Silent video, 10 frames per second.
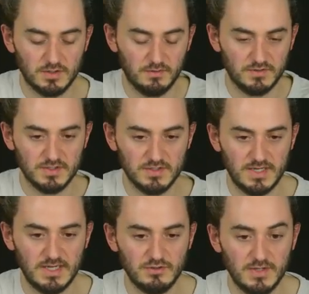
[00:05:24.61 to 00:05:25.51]
of
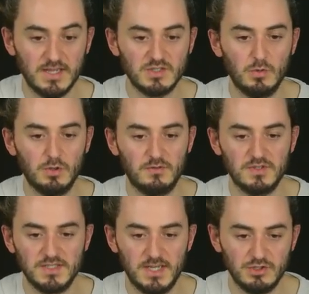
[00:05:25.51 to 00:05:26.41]
the x coordinate of a
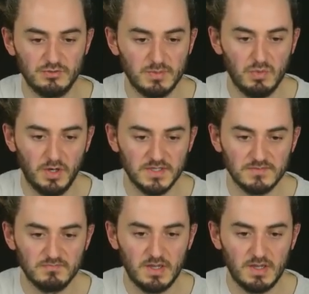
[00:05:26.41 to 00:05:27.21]
stationary point.